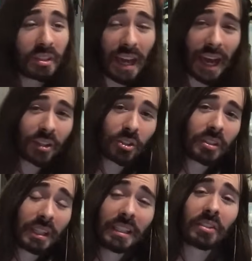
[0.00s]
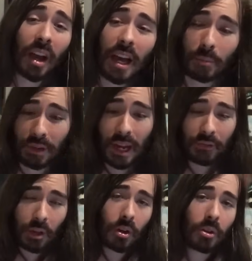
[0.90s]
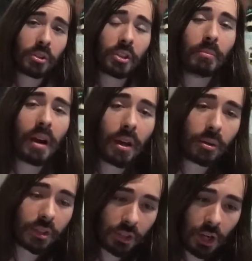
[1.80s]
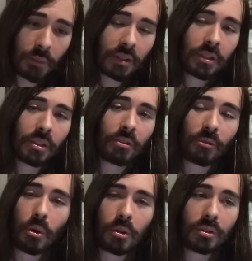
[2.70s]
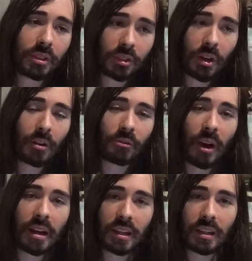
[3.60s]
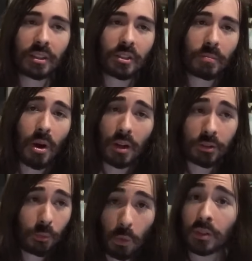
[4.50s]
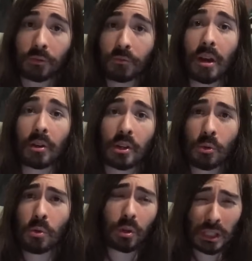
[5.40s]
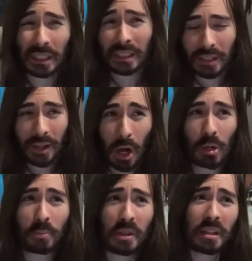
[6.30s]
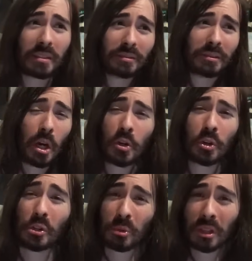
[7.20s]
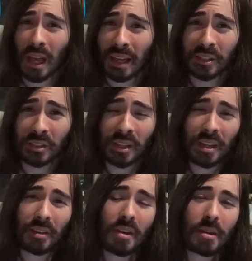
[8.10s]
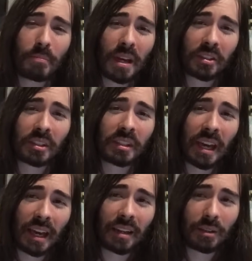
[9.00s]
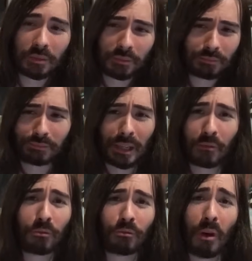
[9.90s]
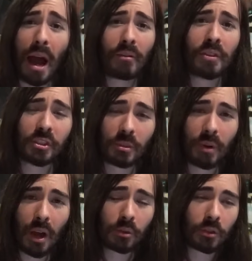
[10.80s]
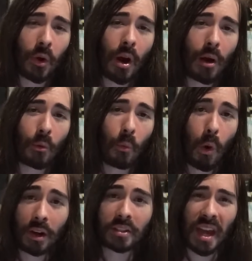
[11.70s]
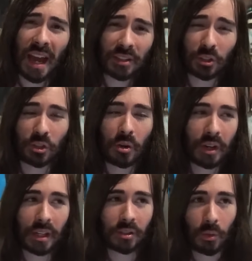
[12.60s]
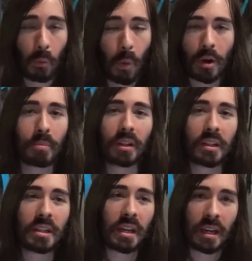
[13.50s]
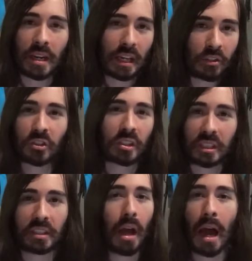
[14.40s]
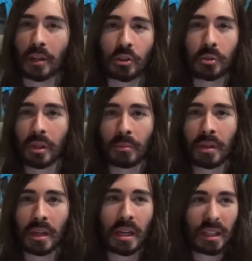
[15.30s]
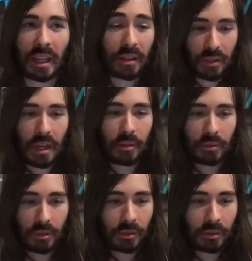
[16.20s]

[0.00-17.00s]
the action is hype, and having all those symbiotes come into the fold and start fighting against the pawns was very cool, albeit underutilized. They basically had like 5 of the symbiotes throw out one attack to showcase one ability and instantly die to them. Like they